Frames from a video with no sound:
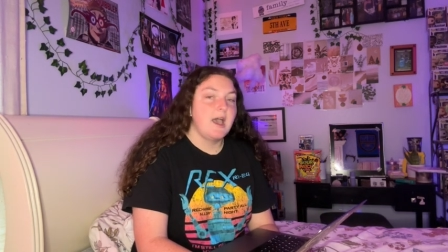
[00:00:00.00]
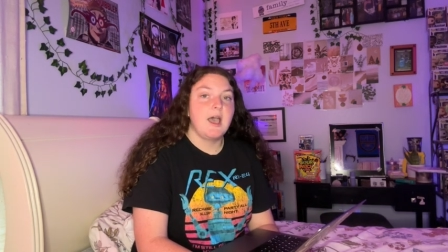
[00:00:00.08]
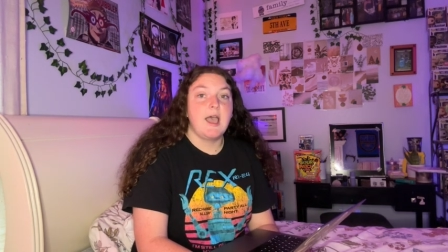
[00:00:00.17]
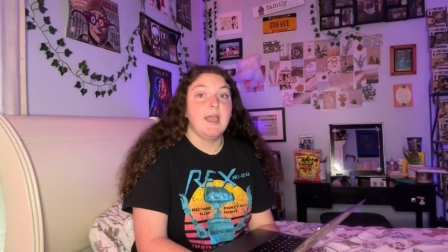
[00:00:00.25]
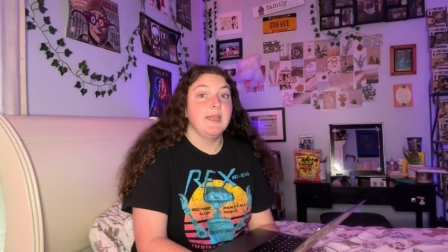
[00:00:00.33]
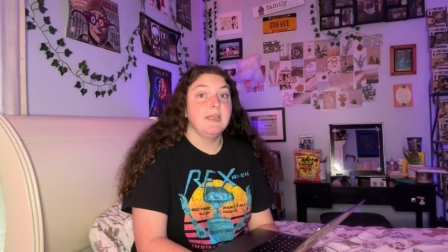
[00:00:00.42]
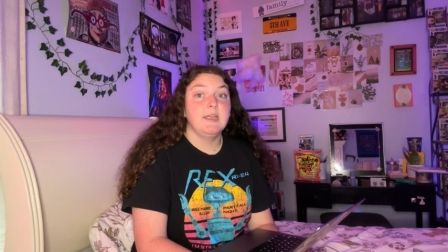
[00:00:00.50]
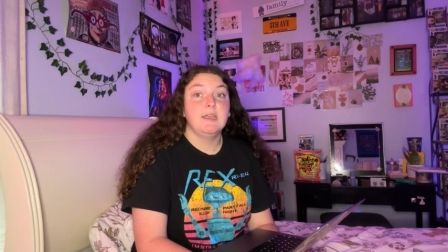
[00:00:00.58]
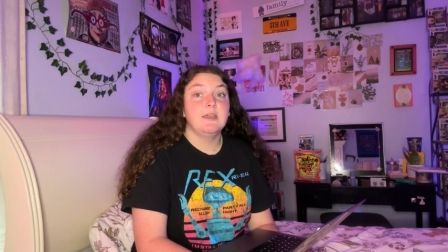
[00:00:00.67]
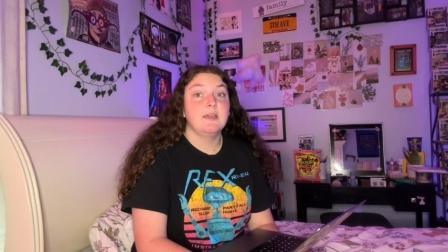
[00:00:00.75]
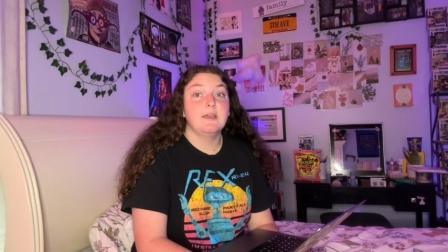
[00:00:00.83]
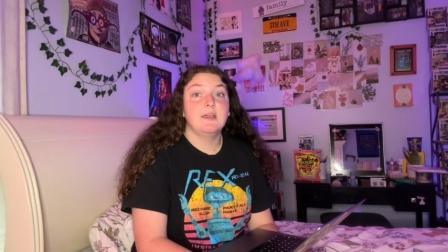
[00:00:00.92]
I
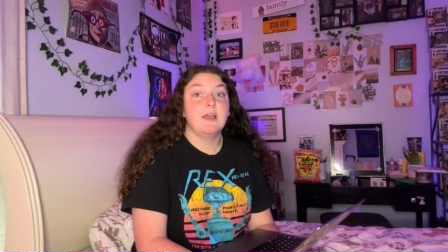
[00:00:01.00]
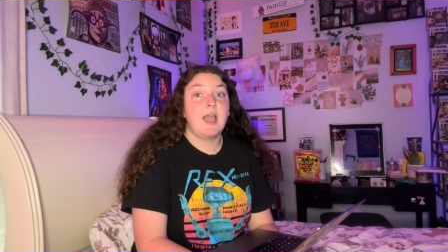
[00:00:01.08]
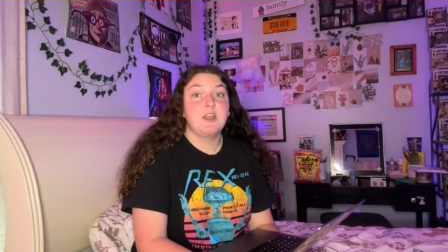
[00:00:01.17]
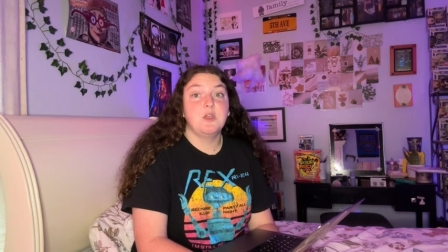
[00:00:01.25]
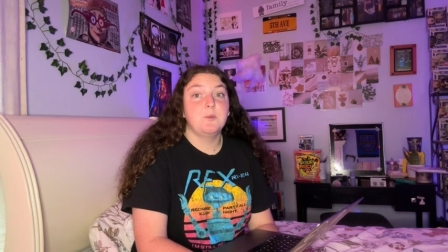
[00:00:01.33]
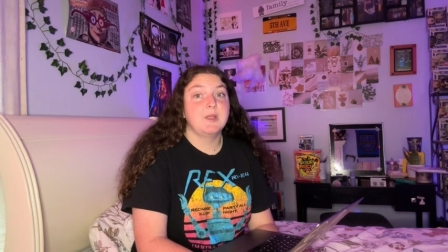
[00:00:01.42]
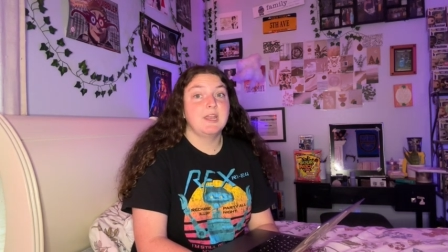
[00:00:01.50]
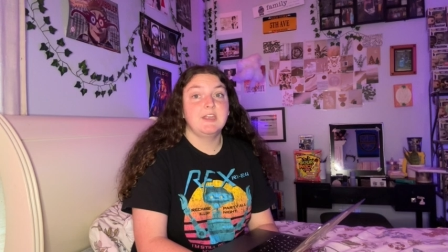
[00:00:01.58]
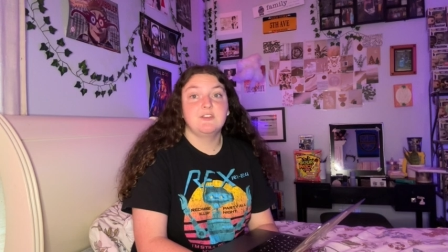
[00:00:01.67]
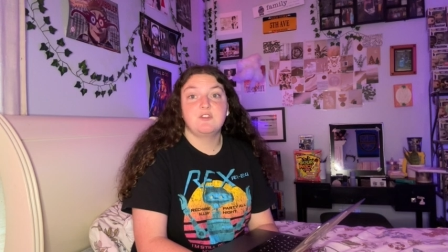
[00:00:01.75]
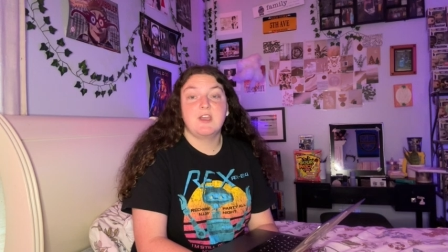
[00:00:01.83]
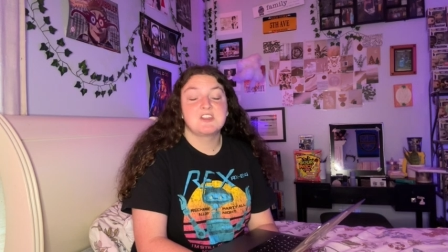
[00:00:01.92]
I know we're getting
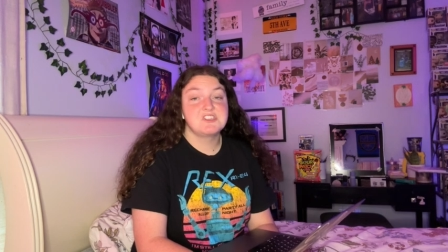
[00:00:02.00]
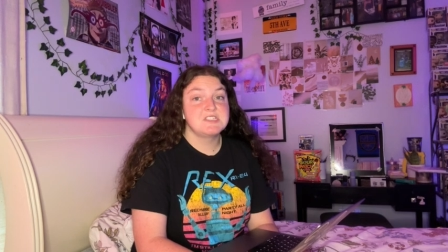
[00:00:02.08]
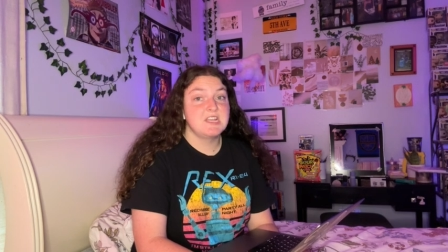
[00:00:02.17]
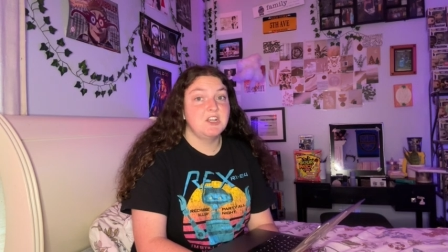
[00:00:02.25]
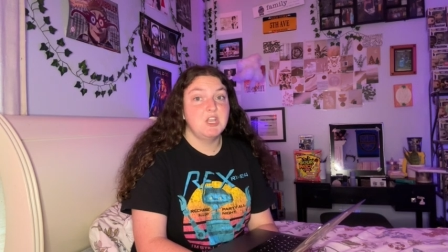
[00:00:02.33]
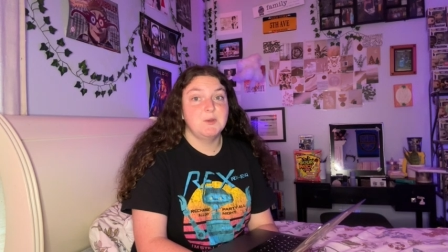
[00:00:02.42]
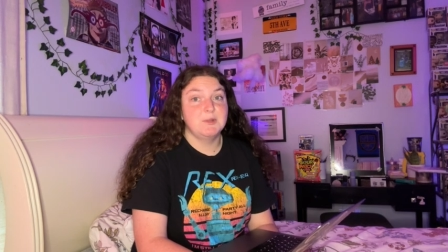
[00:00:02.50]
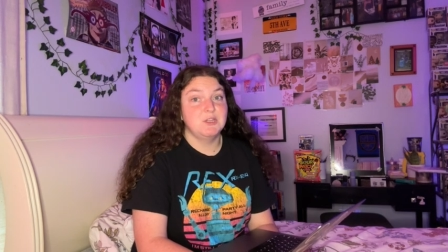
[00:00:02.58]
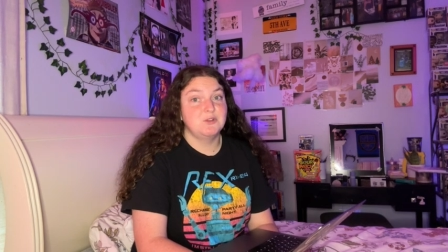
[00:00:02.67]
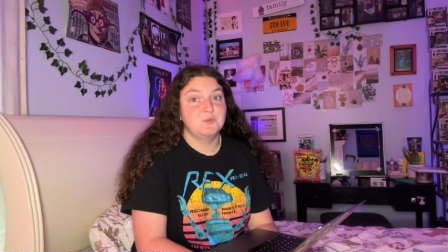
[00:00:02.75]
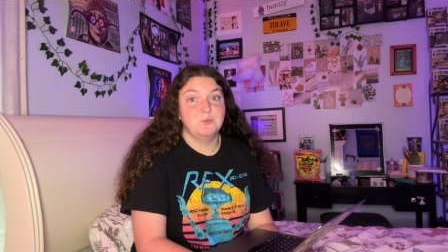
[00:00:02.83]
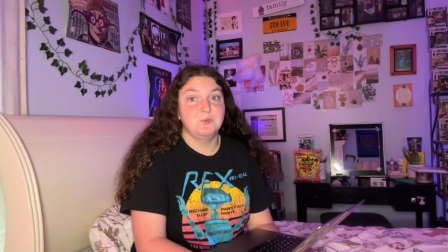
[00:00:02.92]
attractions. I know it
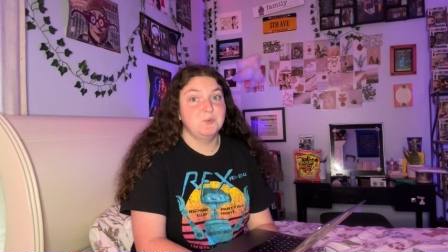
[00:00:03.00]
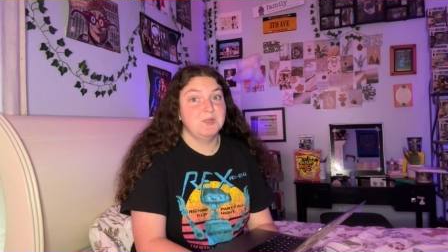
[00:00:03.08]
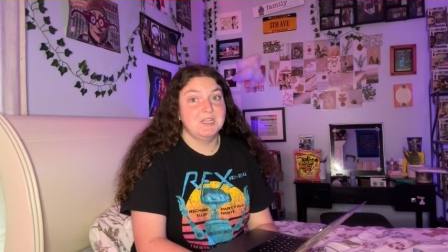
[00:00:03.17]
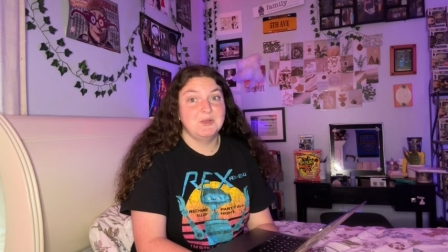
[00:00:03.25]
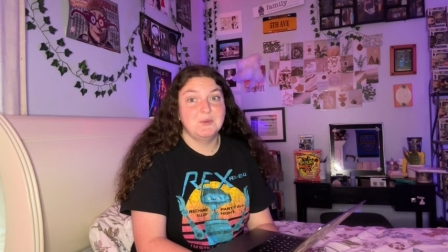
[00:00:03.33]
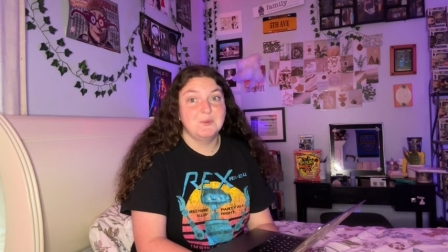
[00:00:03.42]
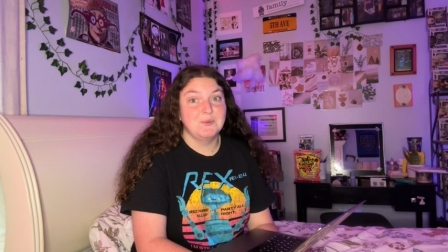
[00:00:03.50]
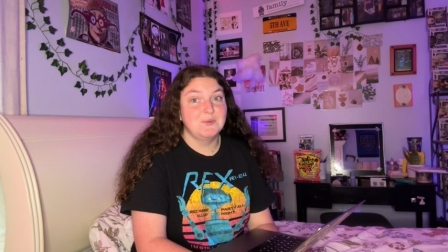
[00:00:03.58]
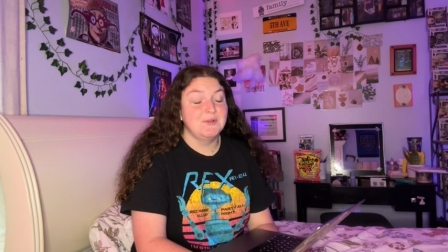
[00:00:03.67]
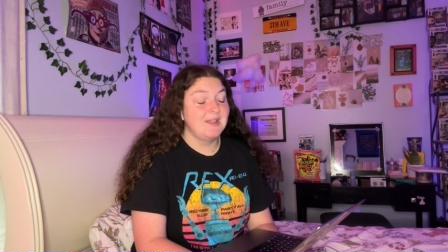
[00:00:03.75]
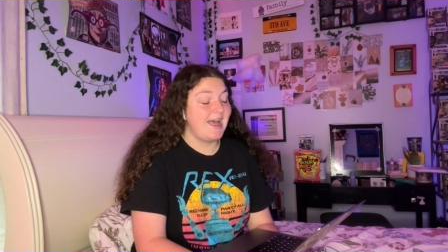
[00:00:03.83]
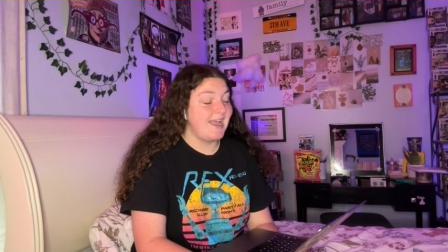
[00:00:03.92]
looks really
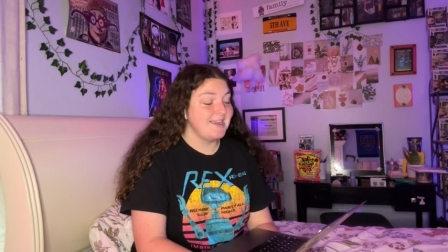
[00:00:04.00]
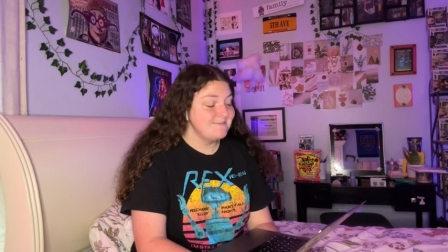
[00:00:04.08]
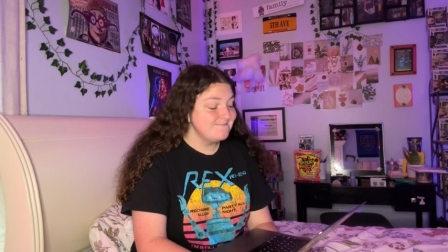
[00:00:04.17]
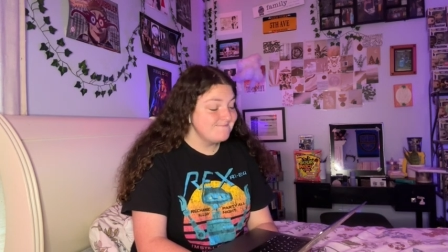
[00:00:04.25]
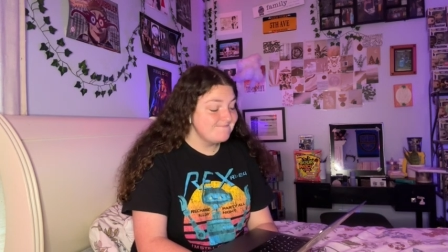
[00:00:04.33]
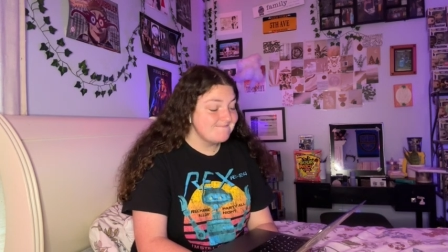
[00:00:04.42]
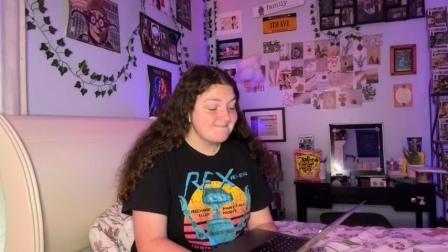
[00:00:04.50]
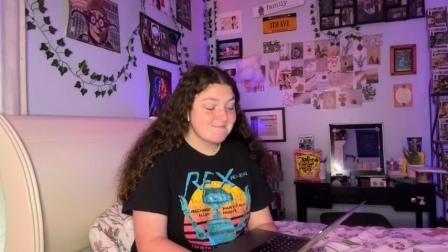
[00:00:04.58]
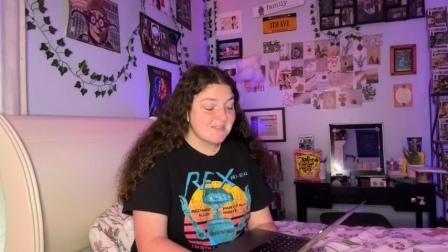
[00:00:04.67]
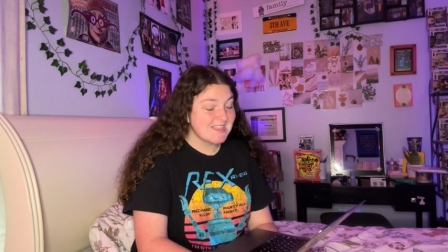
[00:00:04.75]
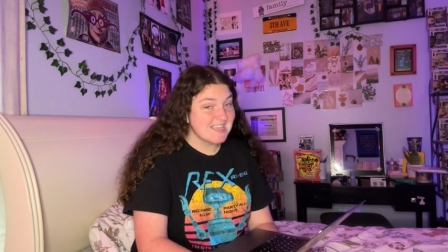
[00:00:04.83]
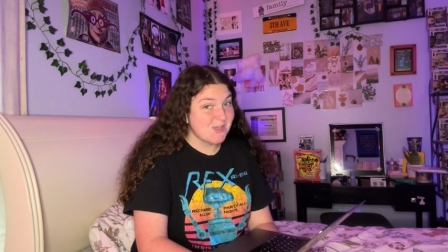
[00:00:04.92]
cool. I'm
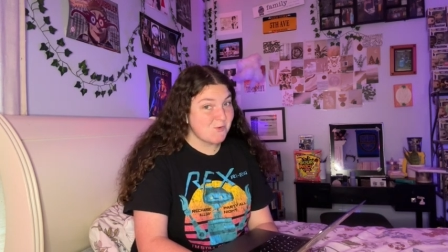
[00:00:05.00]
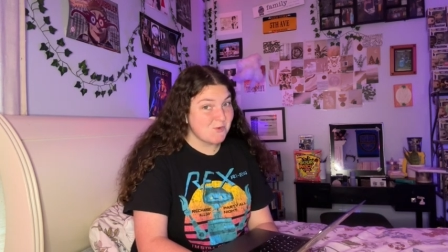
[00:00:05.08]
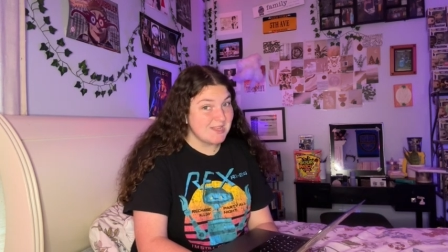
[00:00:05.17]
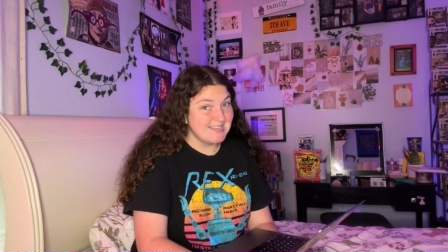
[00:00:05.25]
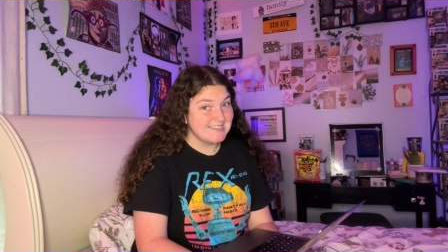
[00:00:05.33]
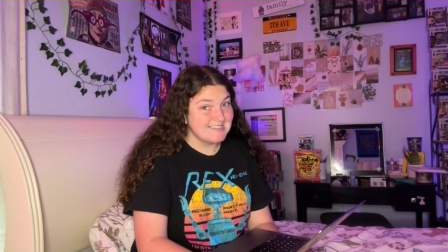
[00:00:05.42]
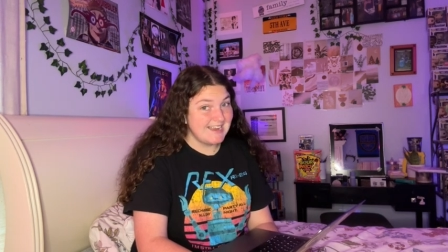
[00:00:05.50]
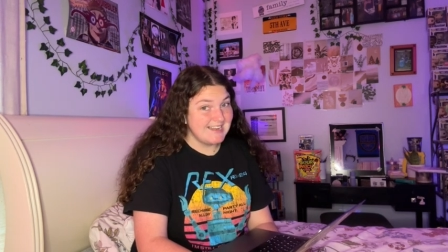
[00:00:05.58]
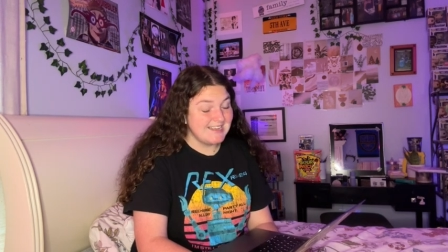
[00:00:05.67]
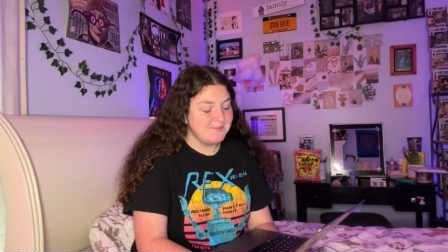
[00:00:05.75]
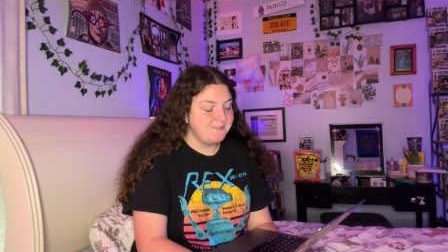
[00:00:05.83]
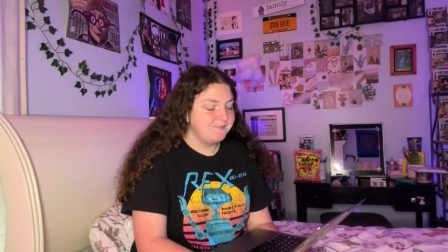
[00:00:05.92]
really excited.